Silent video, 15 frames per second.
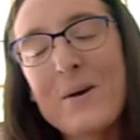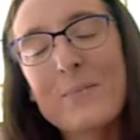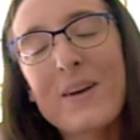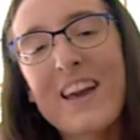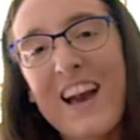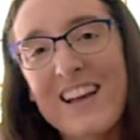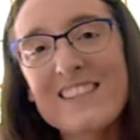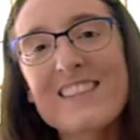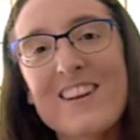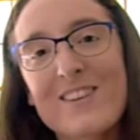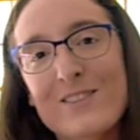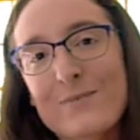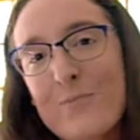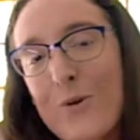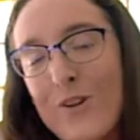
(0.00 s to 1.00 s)
Because there
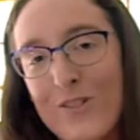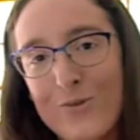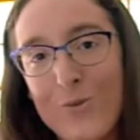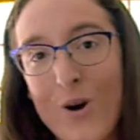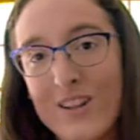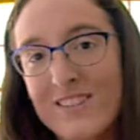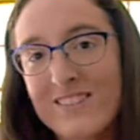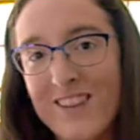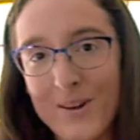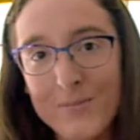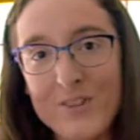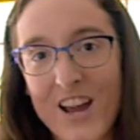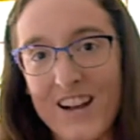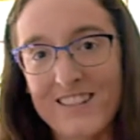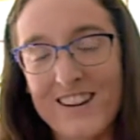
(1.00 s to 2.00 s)
is more than one
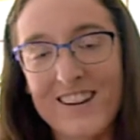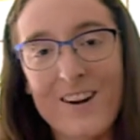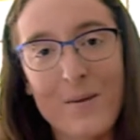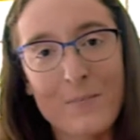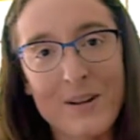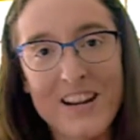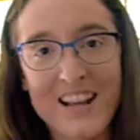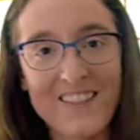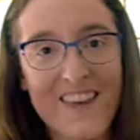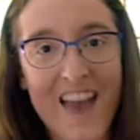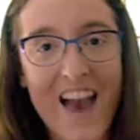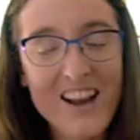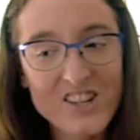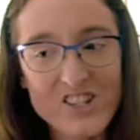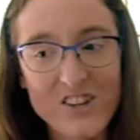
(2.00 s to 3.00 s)
subject accompanying the
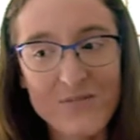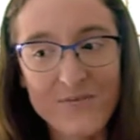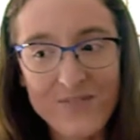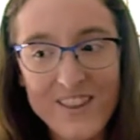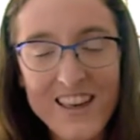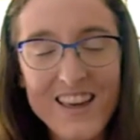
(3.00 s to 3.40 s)
action,